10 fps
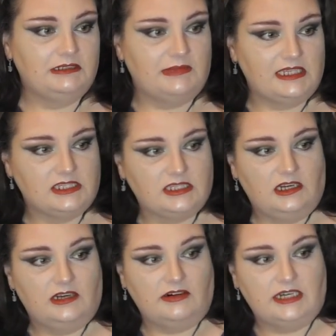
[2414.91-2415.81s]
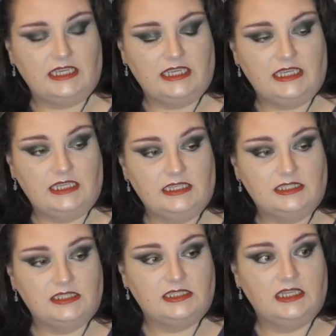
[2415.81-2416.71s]
Mascara
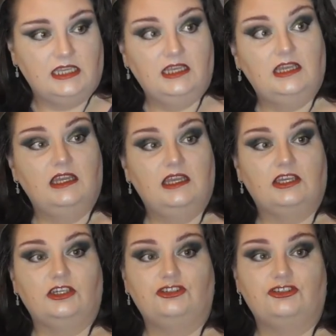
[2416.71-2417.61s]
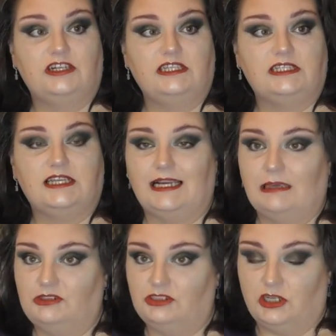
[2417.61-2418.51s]
is Catrice
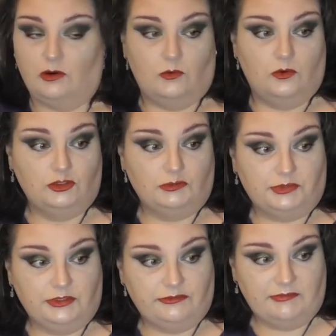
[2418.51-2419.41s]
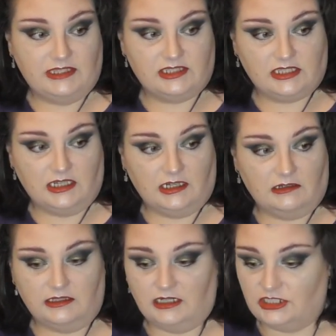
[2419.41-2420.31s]
Glam & Doll Waterproof
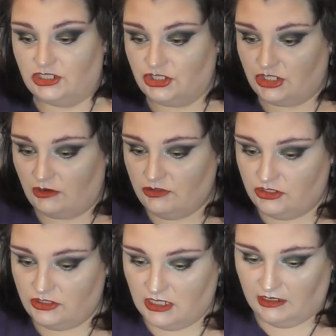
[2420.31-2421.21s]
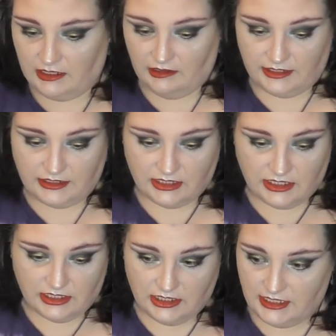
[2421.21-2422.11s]
Mascara. I showed you the eyeliner
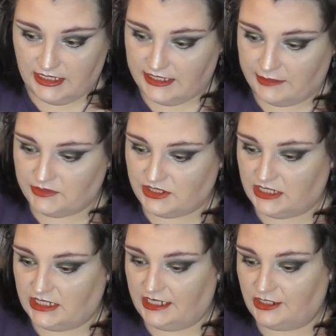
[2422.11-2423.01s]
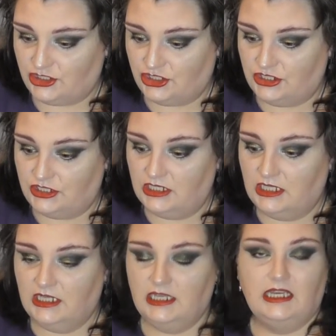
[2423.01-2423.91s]
earlier, that was the collection
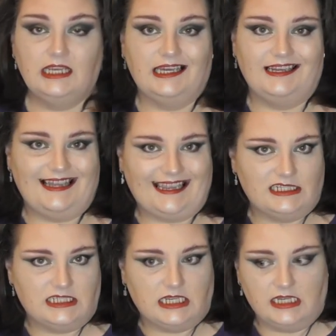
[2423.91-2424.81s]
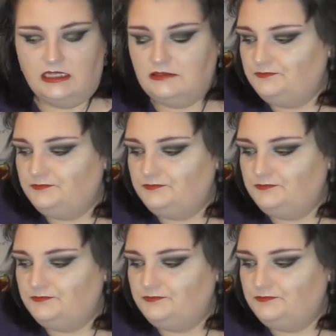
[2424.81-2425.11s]
Galactica.